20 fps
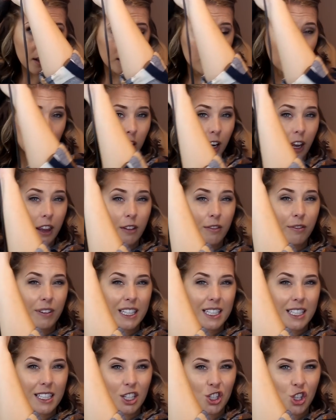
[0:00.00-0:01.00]
You know, like the
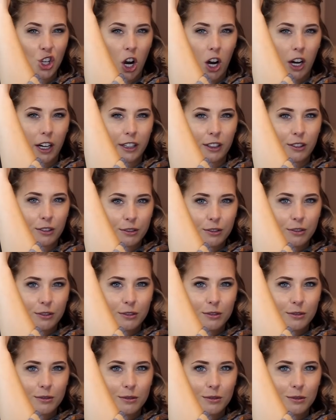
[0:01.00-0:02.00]
vintage kind of
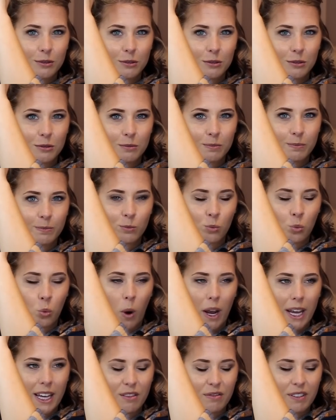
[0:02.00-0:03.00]

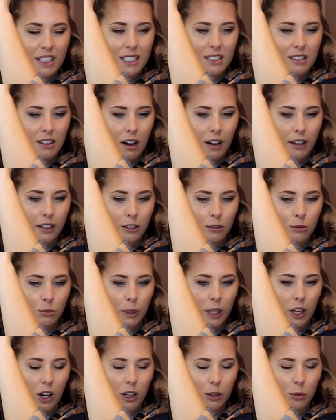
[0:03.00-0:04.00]
wavy style.
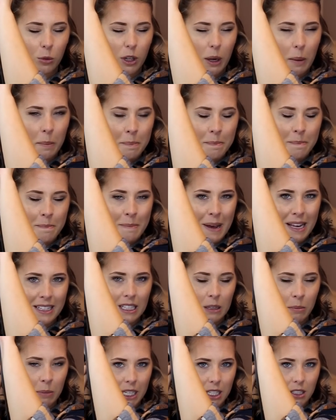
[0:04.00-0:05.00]
We kind of want a
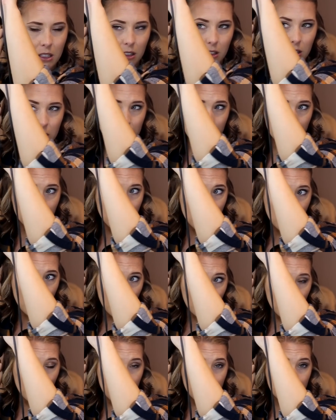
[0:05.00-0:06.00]
messy beach look, so
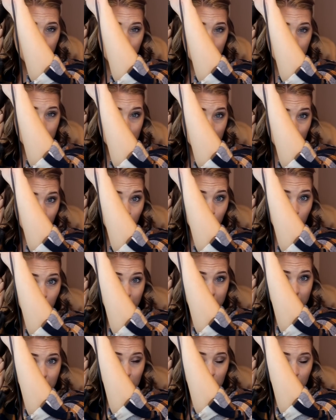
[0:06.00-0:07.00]
a couple of curls the other
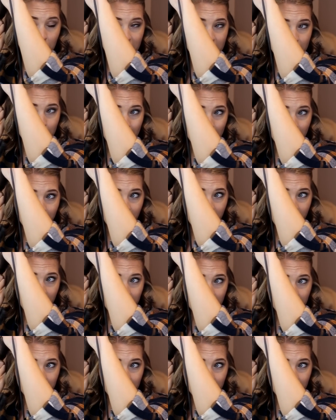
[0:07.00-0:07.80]
way do really well for that.